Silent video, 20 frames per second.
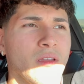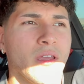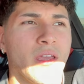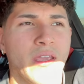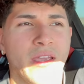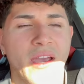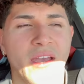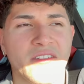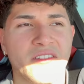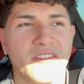Hey
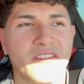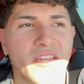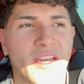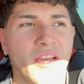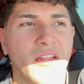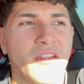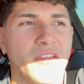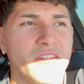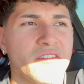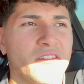guys, it's
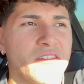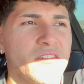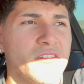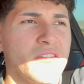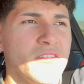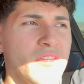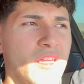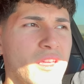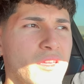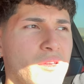Alex.
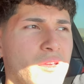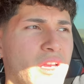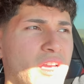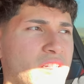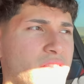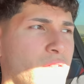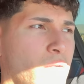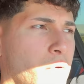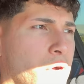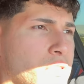Thank you
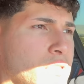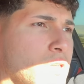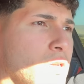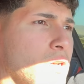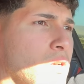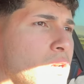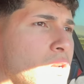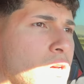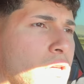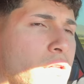guys for watching
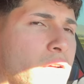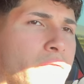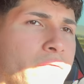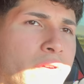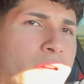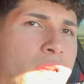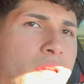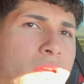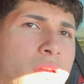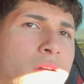another
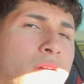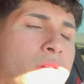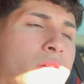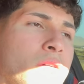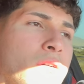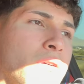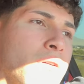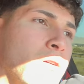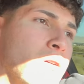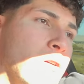video.
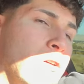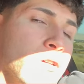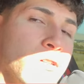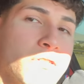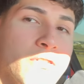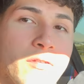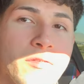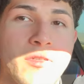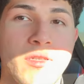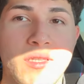
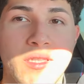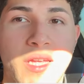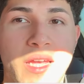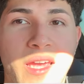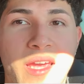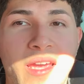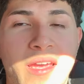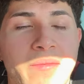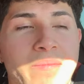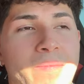So
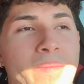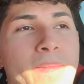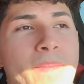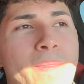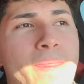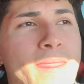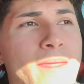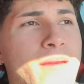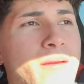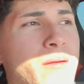today,
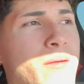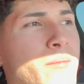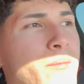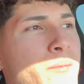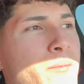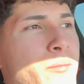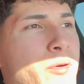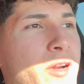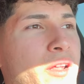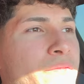
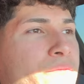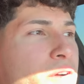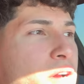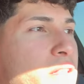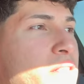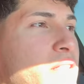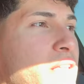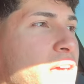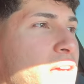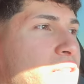pretty
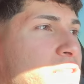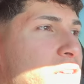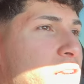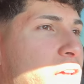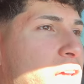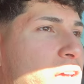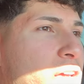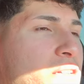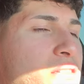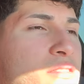fun day
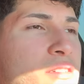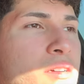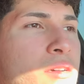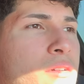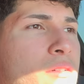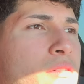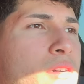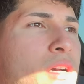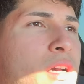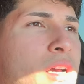today.
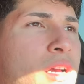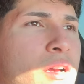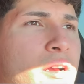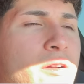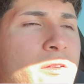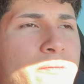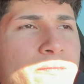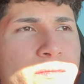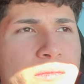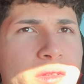So uh,
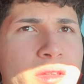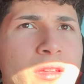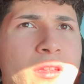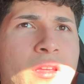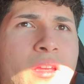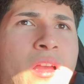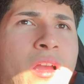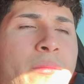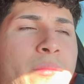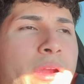
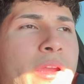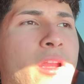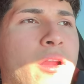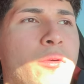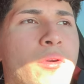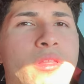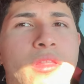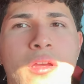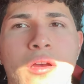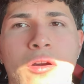I'm right here
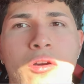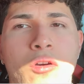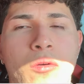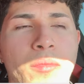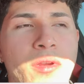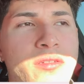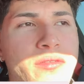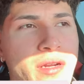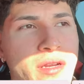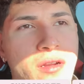with the
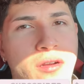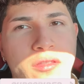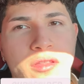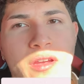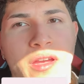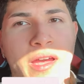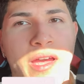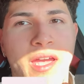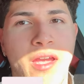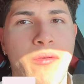homies, right here on the
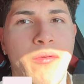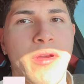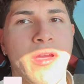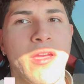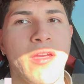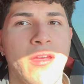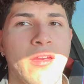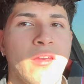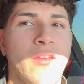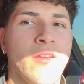
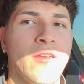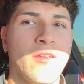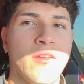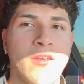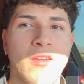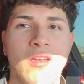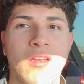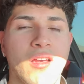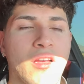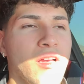highway.
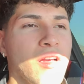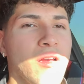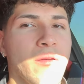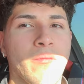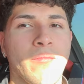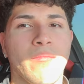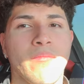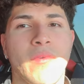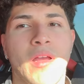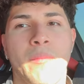
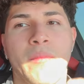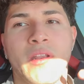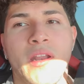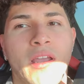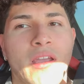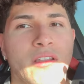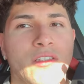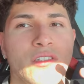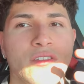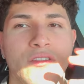Um, I mean, I
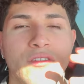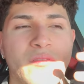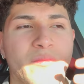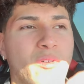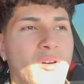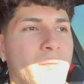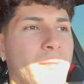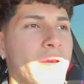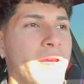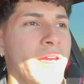could just use
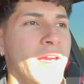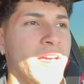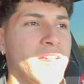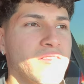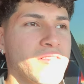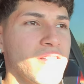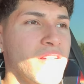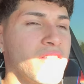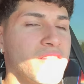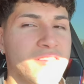both my
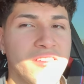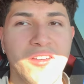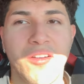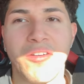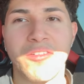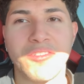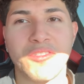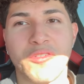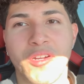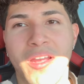hands right now because the
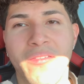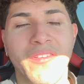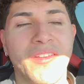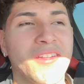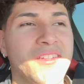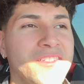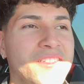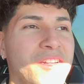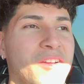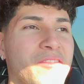car's driving
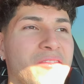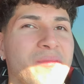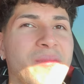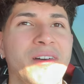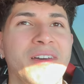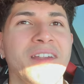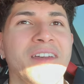itself, but...